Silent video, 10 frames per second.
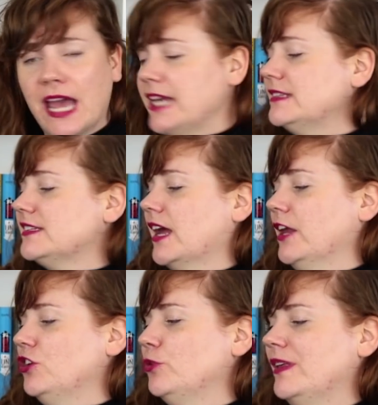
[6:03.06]

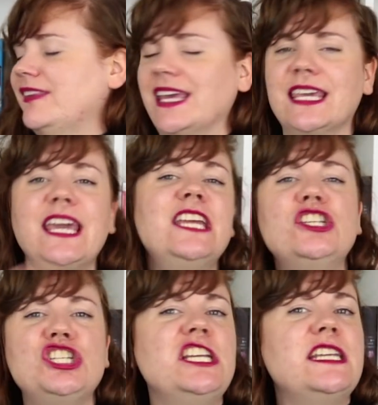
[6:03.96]
Einstein, who is a
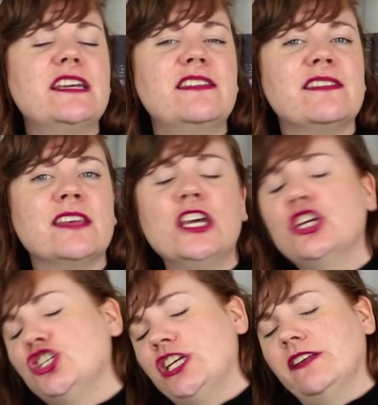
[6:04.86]
kid genius.
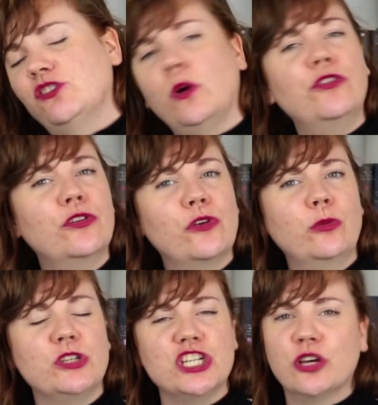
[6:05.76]
She is 12 years
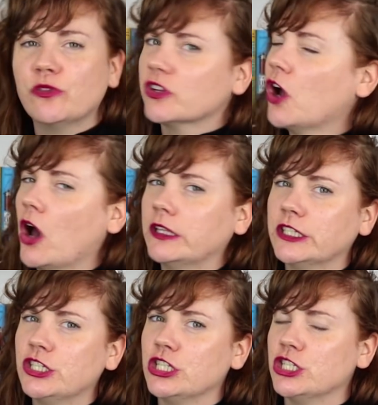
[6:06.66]
old, but she goes to
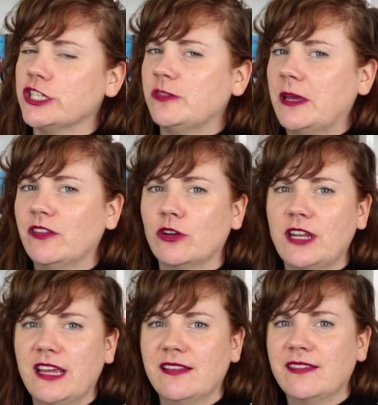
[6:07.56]
college and she spends her
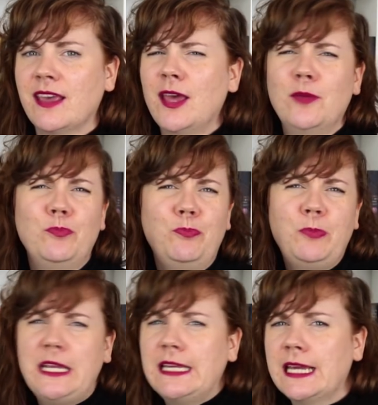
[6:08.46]
days
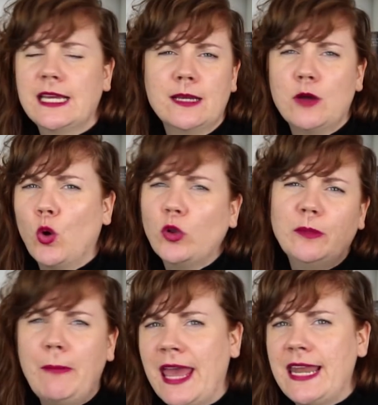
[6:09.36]
beating
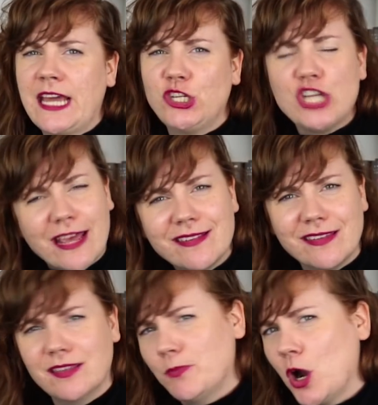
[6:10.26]
old men at chess
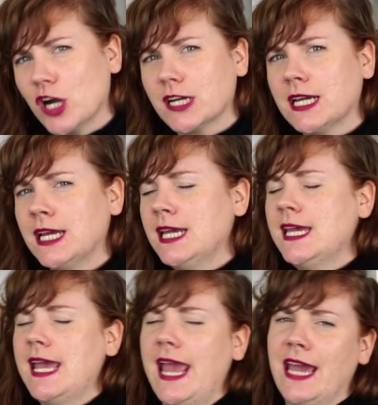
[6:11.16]
in the park
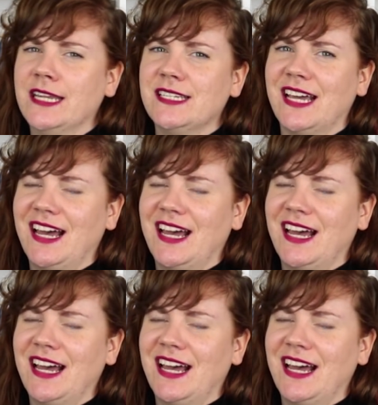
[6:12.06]
and